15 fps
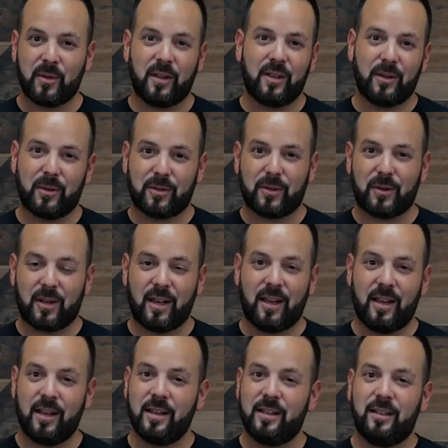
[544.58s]
with it. It was
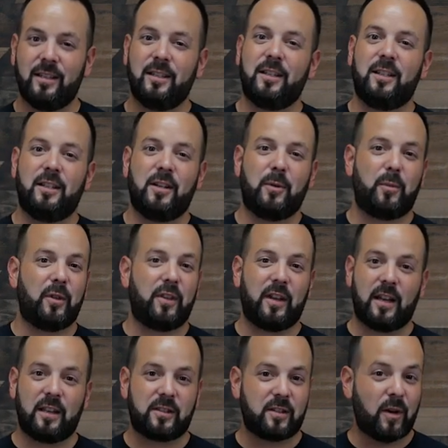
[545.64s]
okay. But
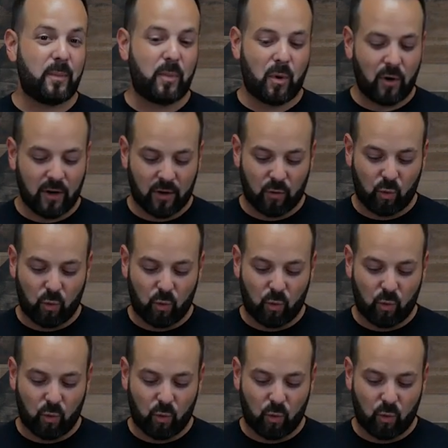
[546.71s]
then at some point,